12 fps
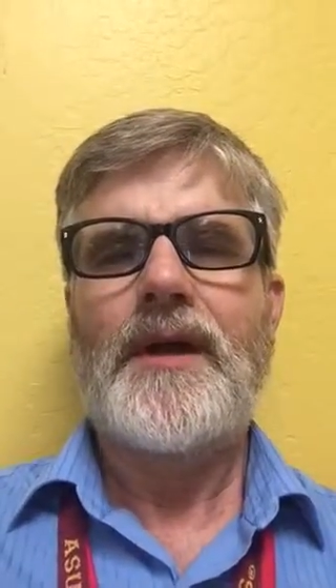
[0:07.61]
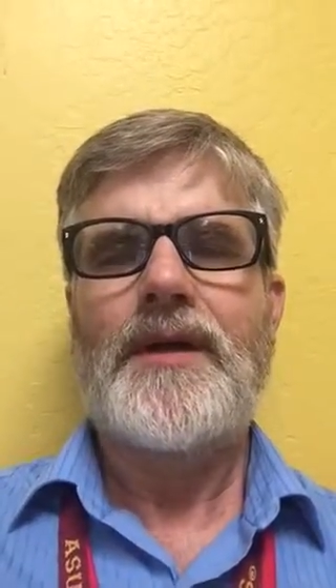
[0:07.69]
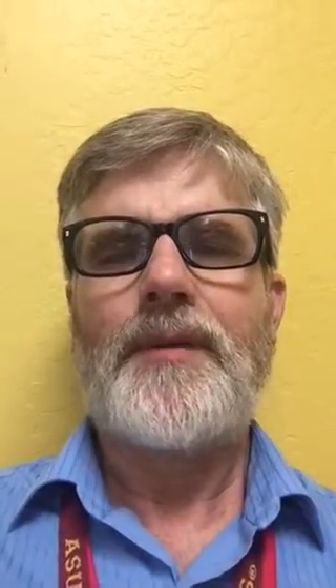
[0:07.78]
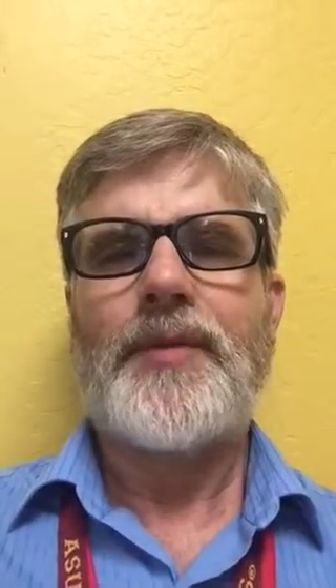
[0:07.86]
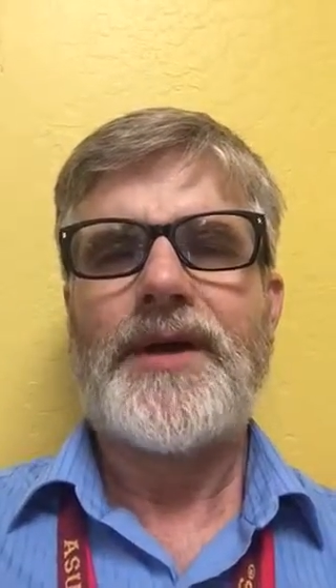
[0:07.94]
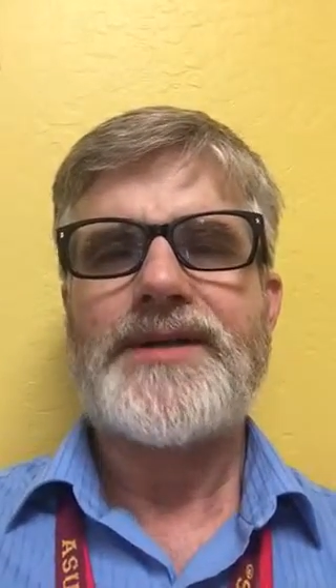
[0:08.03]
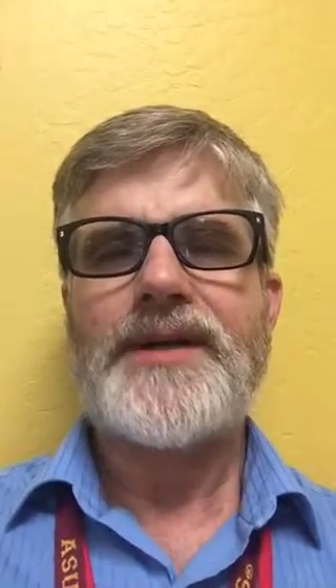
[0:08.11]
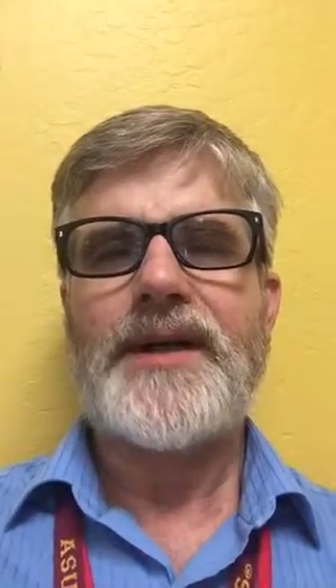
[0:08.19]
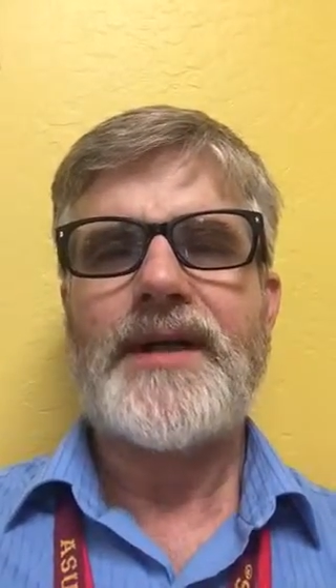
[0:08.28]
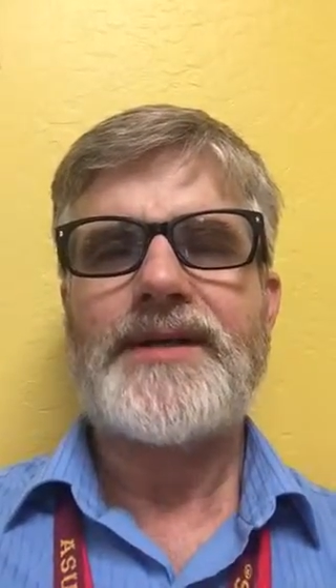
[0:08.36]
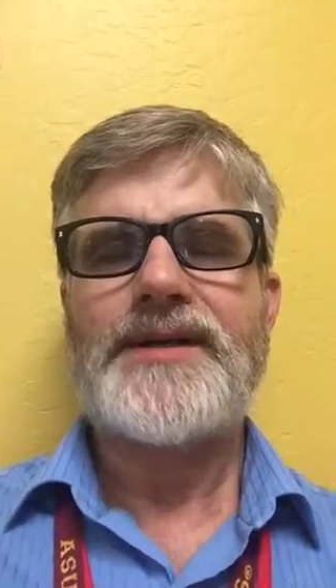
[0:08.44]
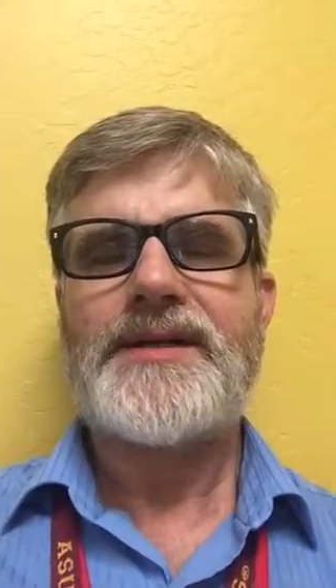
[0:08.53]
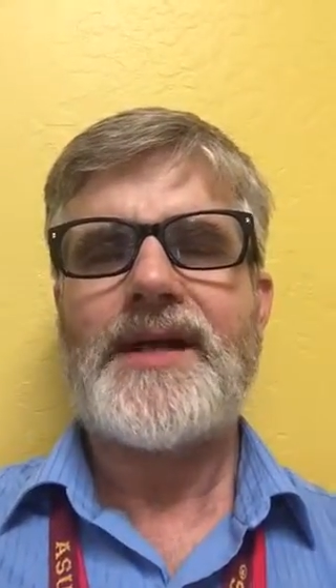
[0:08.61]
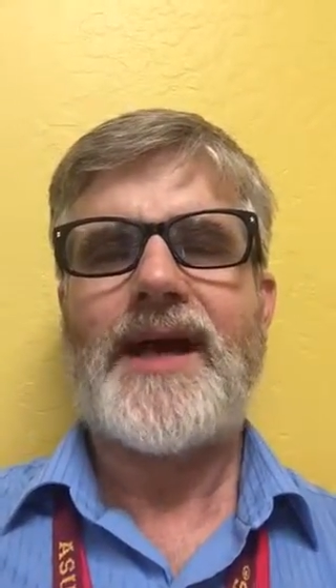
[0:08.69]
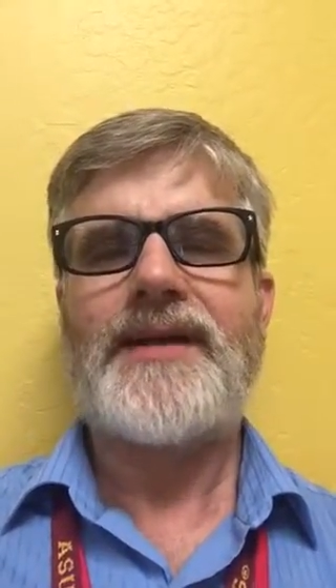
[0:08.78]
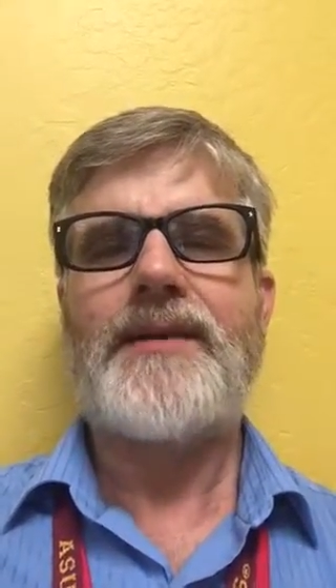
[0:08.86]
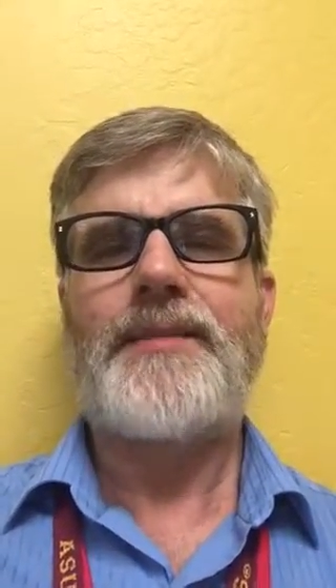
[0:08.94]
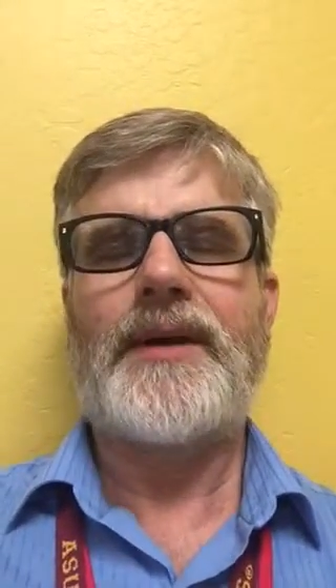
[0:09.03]
The president can
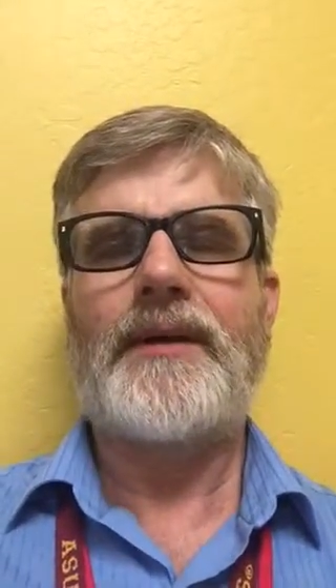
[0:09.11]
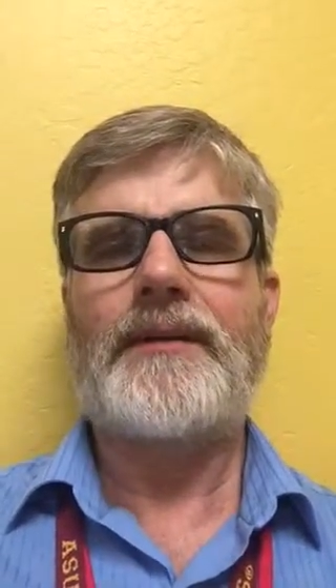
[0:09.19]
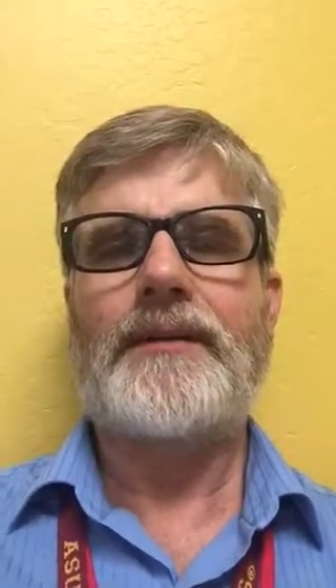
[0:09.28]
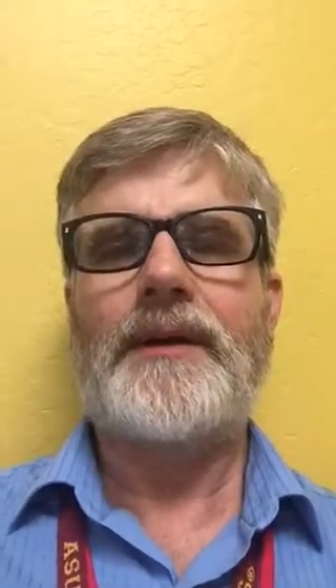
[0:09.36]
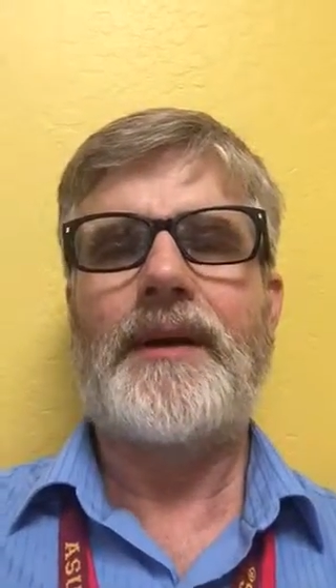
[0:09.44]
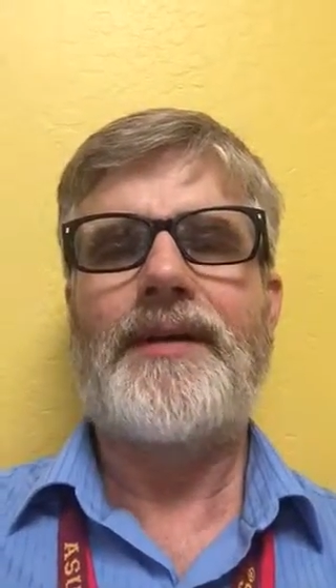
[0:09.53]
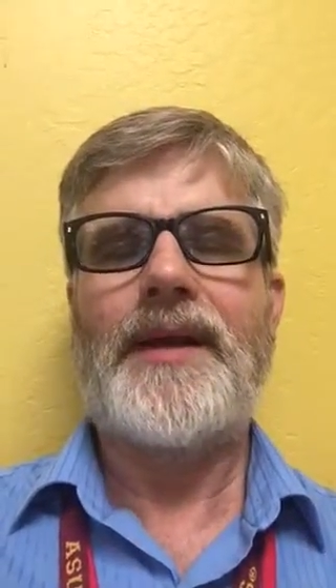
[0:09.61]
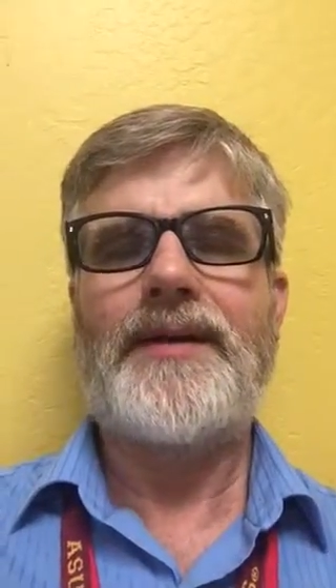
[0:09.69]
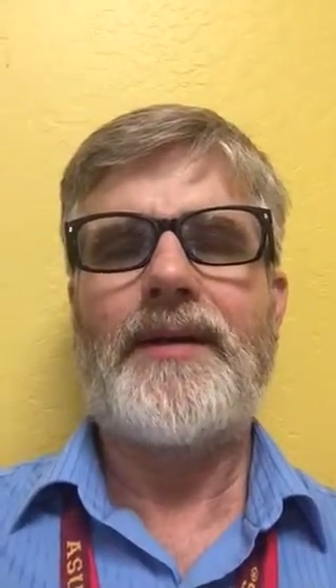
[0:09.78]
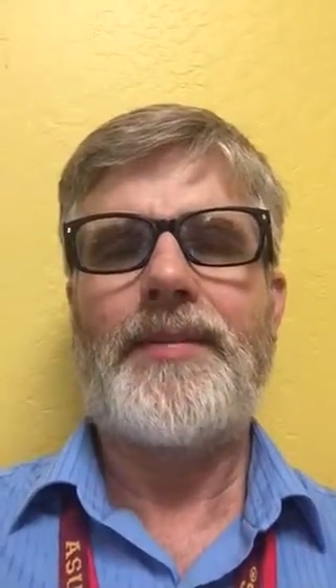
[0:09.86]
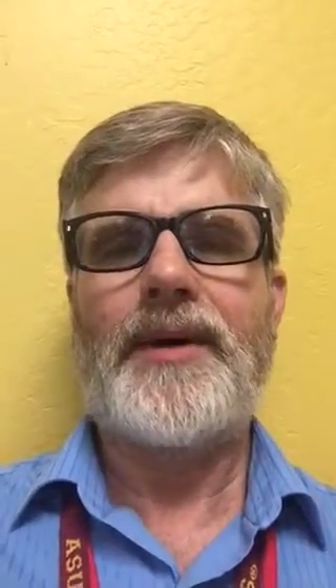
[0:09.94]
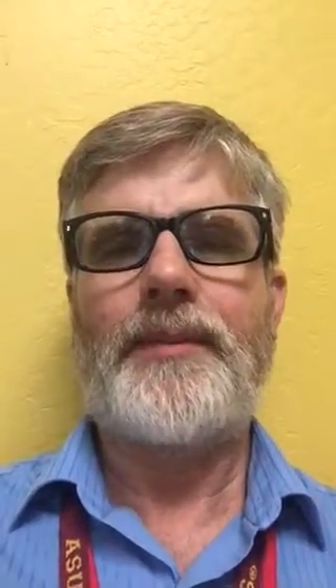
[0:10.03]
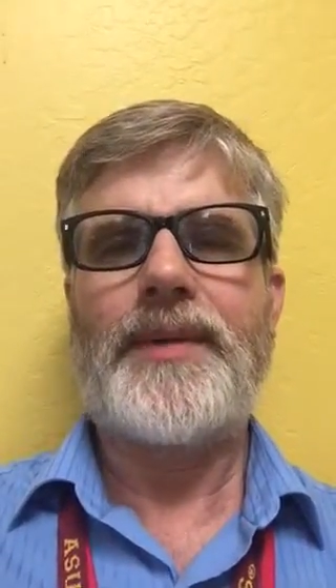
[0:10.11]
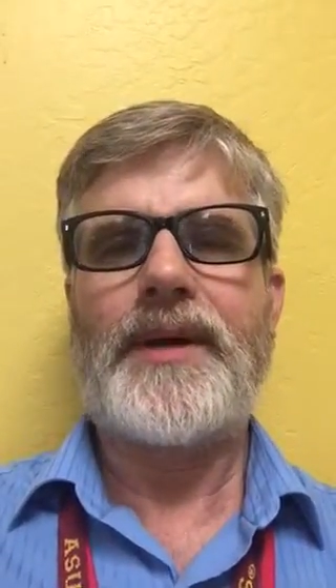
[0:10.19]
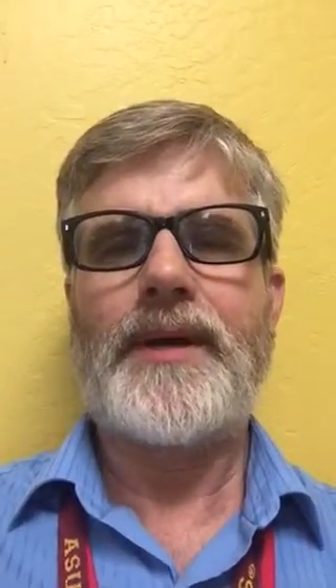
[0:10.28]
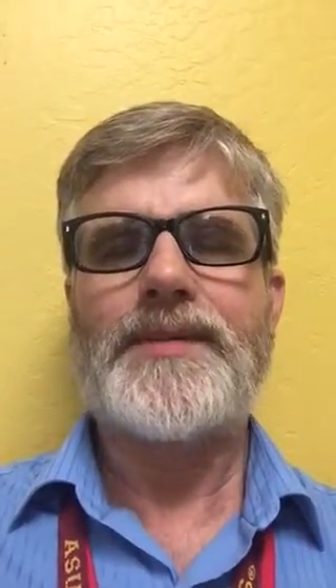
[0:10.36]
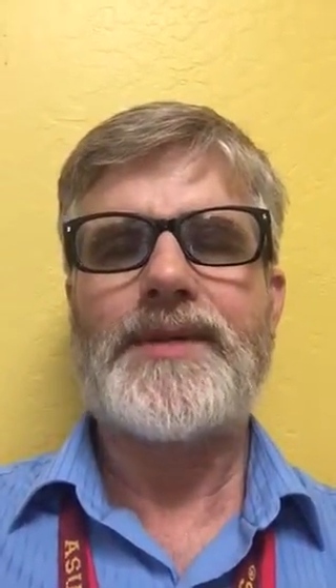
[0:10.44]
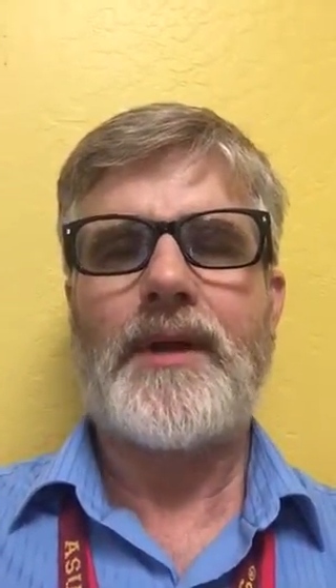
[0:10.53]
sign the bill, and then the bill
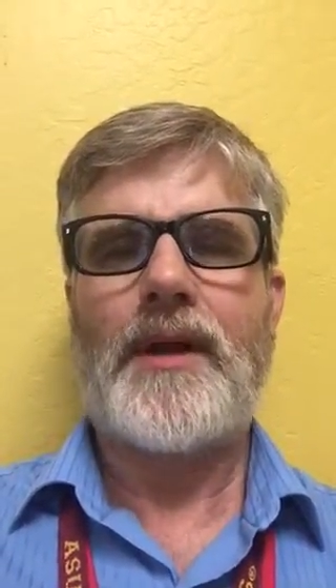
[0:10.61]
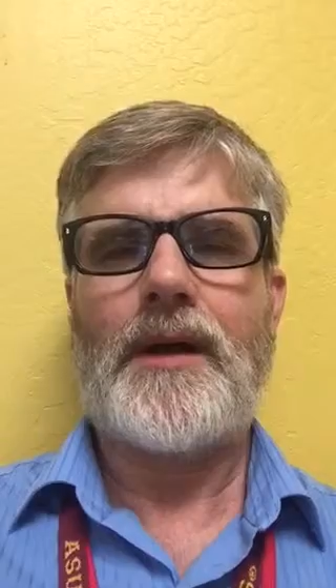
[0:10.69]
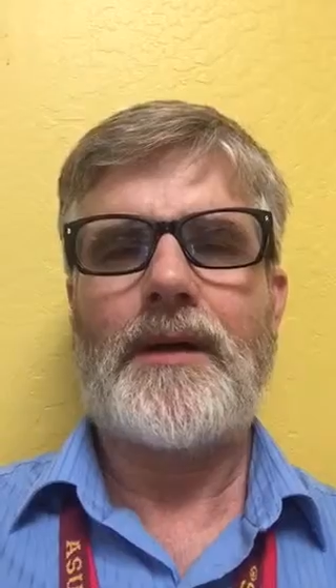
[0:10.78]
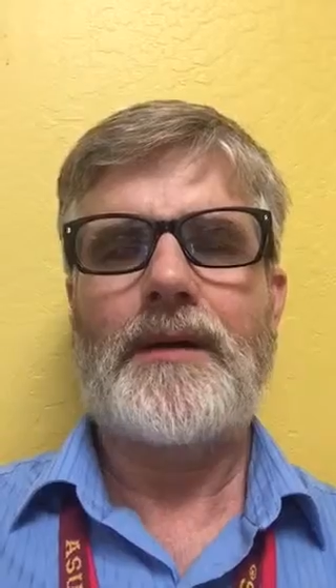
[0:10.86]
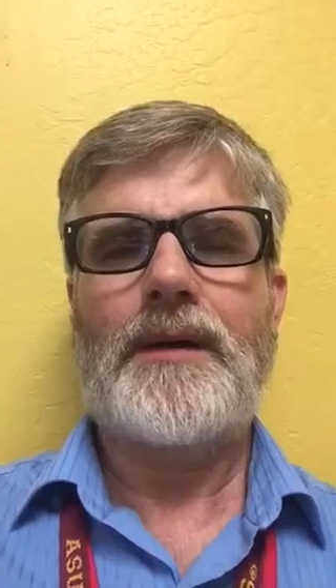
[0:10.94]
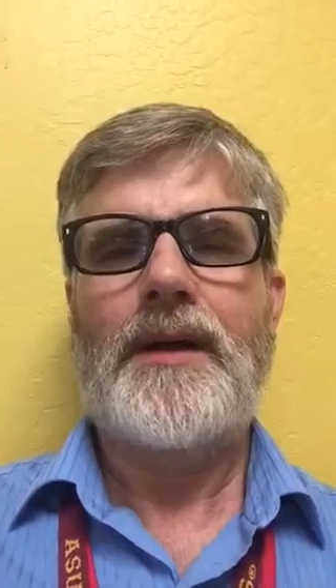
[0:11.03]
becomes law.